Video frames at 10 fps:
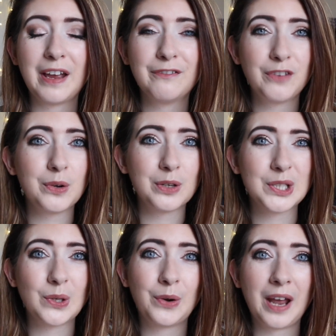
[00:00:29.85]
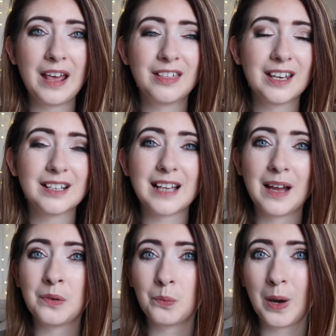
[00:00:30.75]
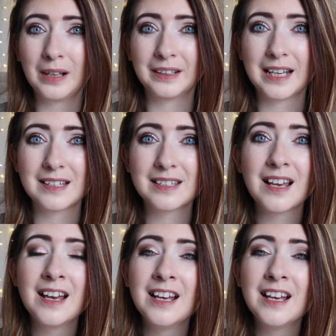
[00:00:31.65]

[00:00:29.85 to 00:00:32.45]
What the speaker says: a focus on ethics and wellness.